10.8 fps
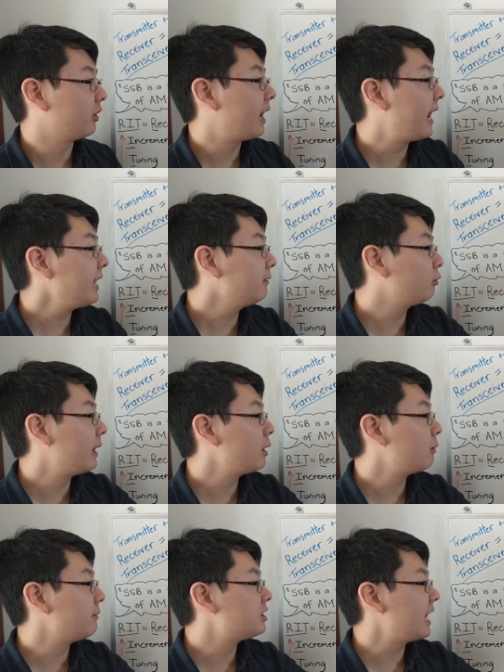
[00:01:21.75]
The height of the
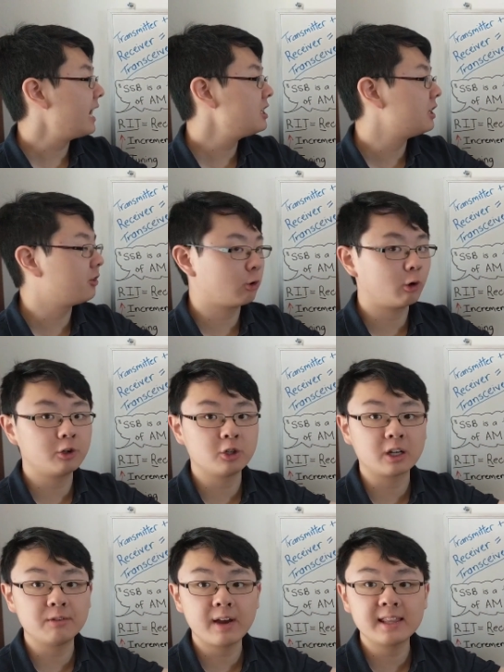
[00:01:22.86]
radio wave changes in order to
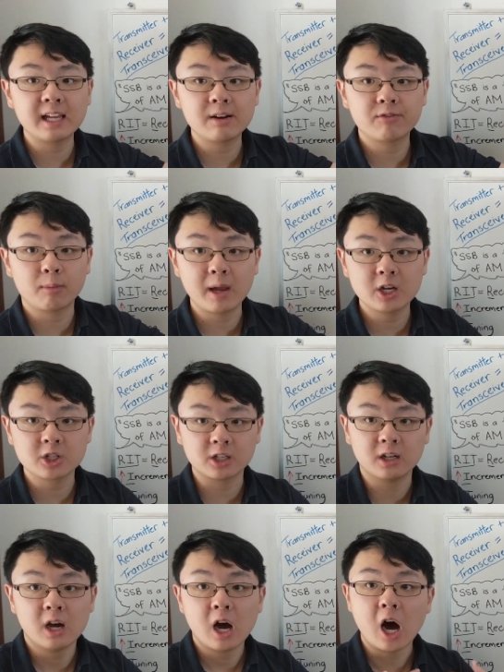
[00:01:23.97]
convey the
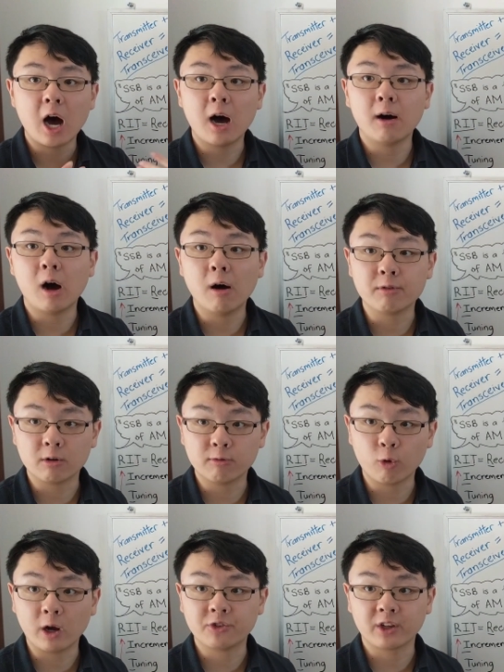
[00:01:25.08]
information of your
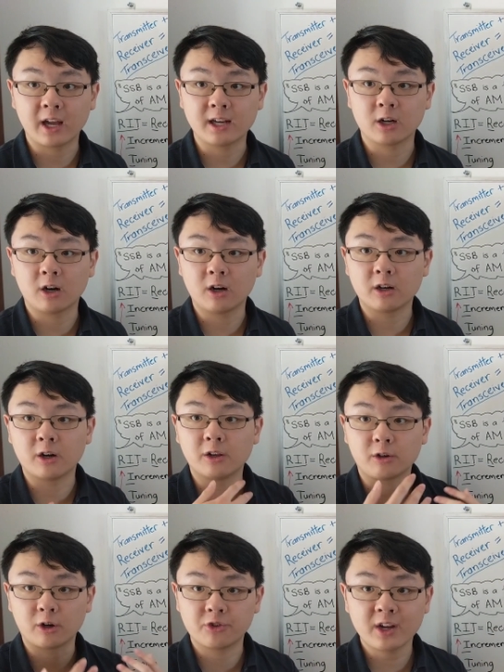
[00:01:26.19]
voice and
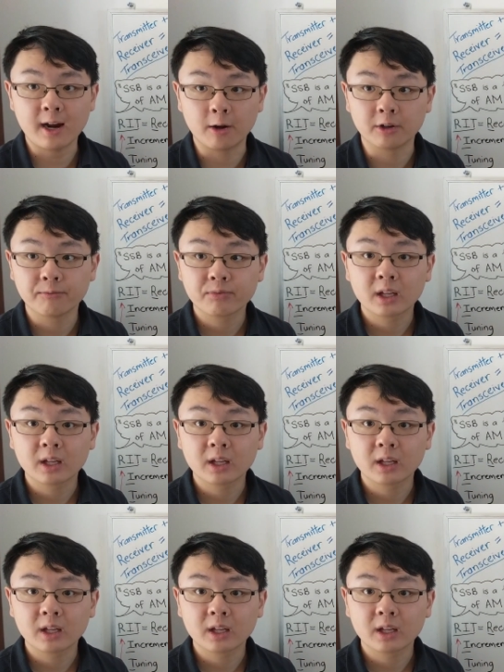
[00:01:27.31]
your sound.